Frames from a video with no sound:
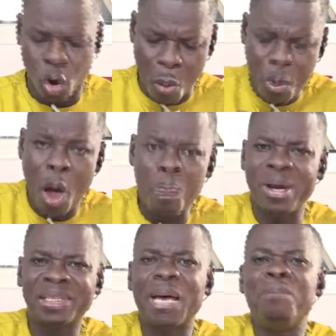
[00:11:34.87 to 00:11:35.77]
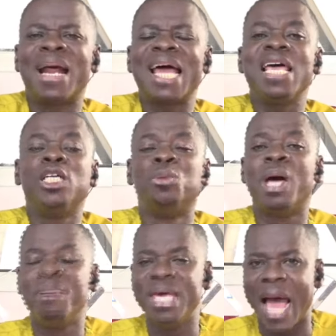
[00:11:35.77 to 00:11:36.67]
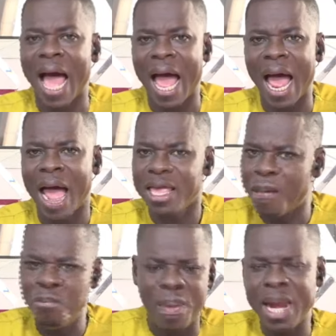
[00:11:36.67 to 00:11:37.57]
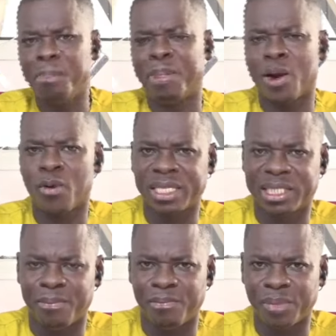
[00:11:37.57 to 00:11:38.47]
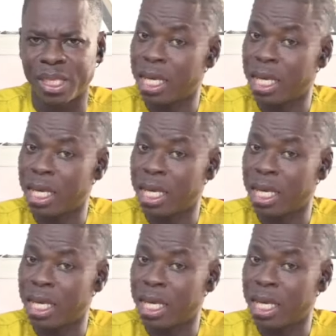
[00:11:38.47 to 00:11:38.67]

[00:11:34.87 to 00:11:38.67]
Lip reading: O be a person, Braya, Juma, be a young penny panwasem.